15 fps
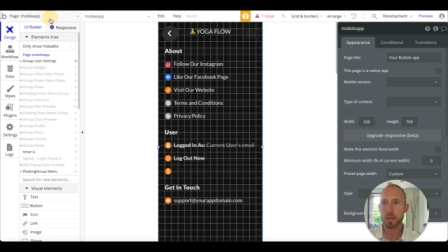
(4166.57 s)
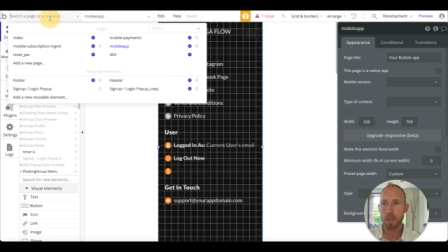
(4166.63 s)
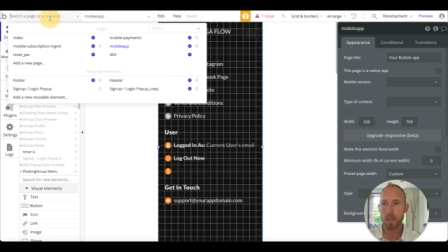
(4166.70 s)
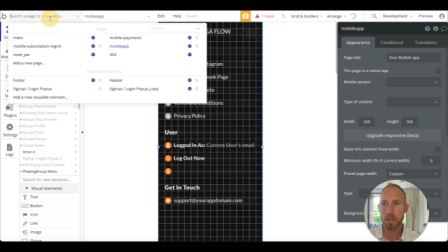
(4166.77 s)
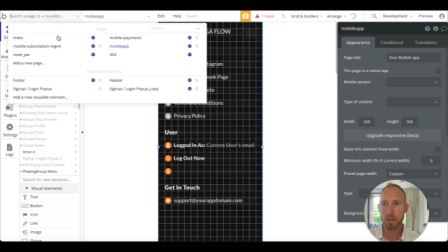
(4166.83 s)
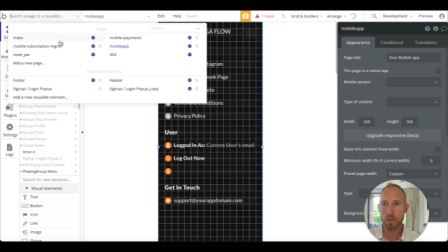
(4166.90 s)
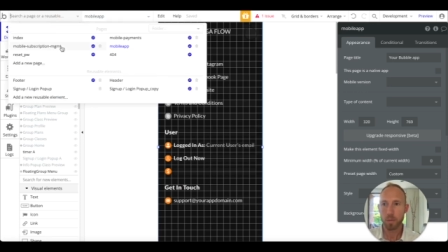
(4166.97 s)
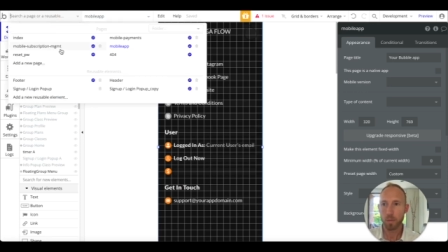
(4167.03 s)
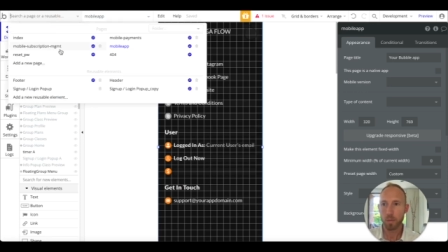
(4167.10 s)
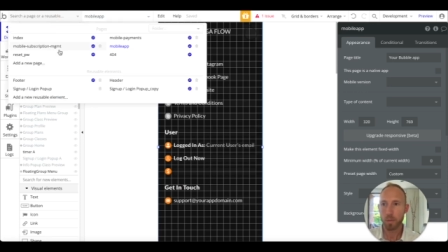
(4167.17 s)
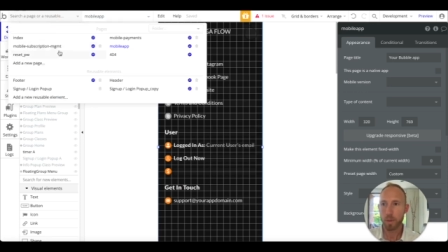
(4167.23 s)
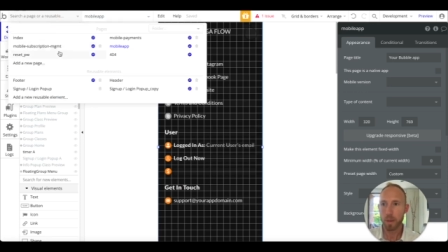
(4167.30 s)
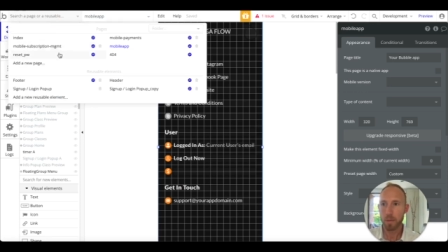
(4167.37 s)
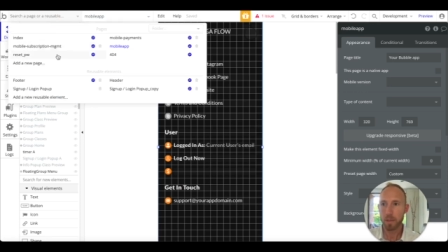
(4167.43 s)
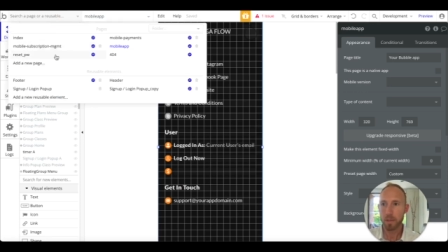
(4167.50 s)
Is it
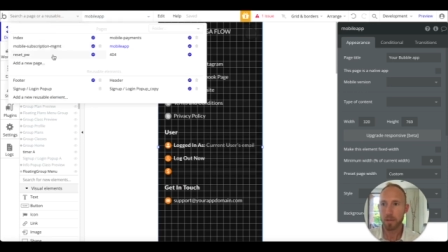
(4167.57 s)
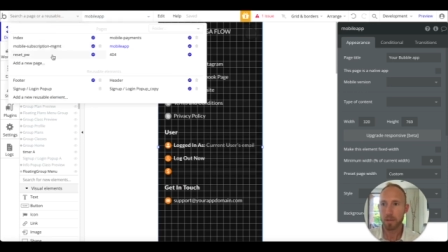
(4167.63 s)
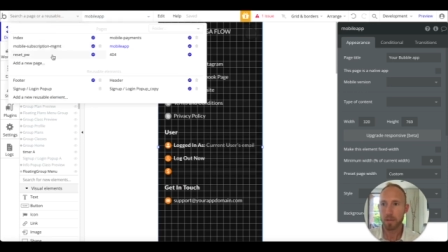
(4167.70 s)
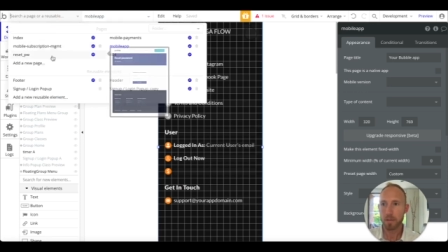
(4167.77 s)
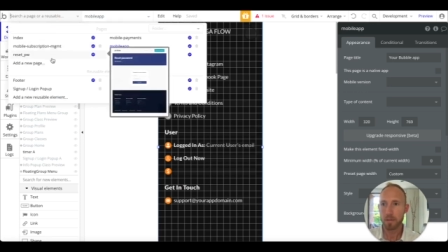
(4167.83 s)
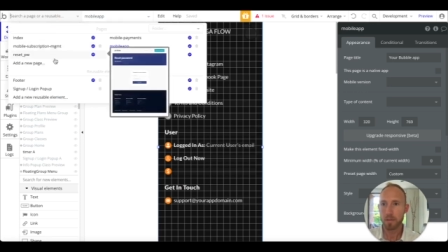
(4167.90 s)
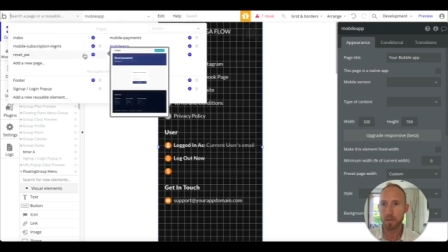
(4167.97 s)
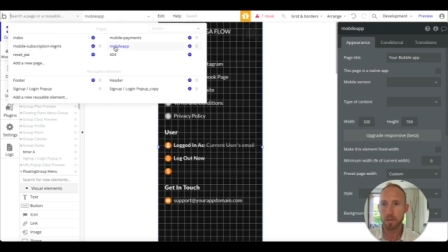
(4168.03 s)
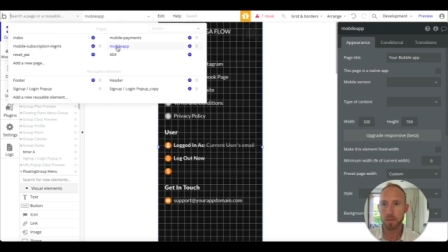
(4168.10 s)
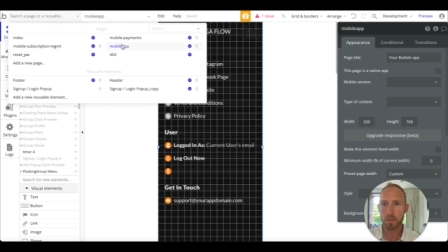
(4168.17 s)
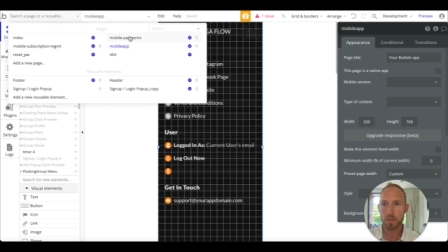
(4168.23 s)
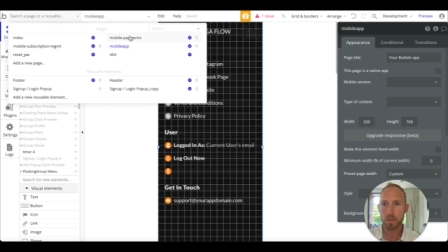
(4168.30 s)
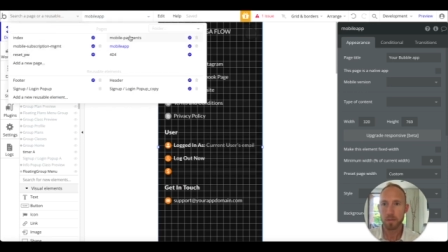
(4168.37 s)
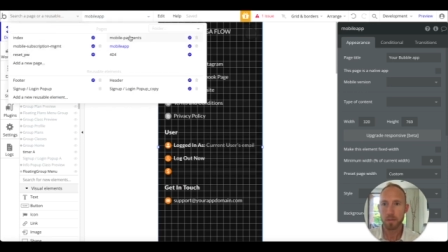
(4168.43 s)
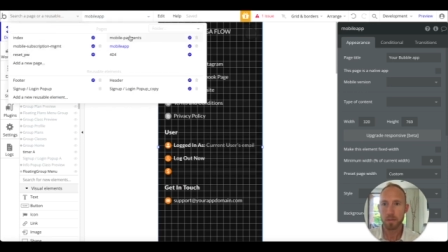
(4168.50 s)
mobile payments?
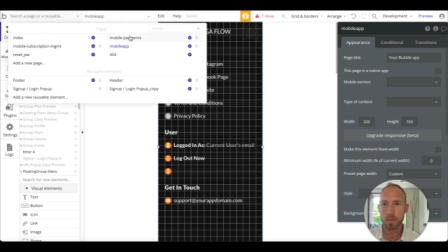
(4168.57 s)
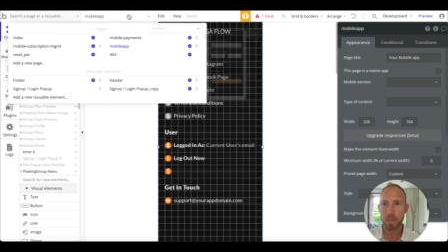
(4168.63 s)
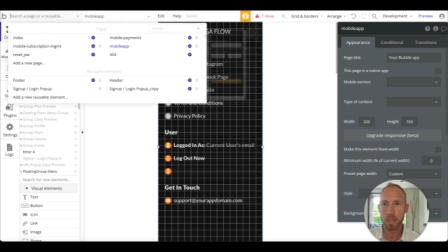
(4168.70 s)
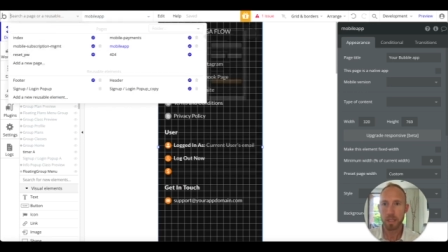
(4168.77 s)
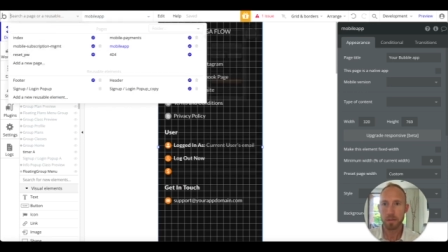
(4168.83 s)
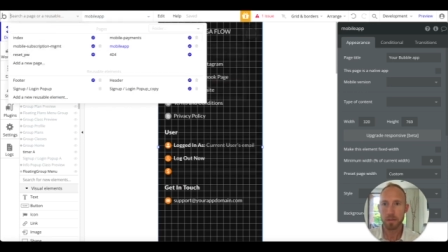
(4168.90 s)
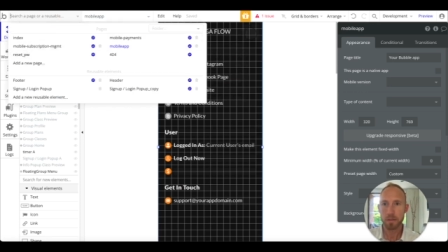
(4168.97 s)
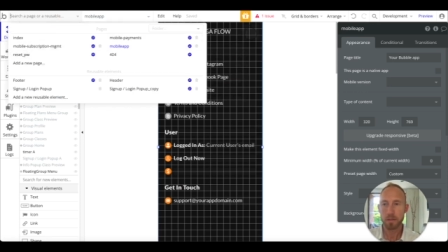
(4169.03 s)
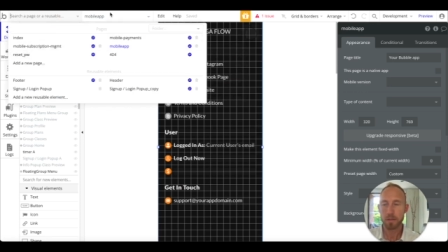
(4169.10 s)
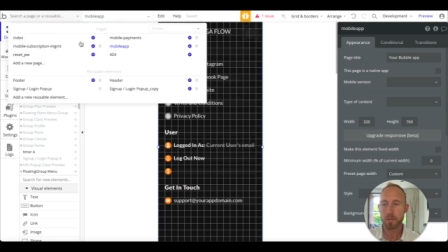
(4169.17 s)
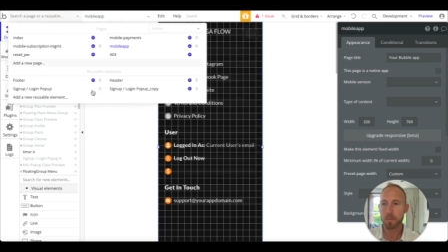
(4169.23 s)
Yes.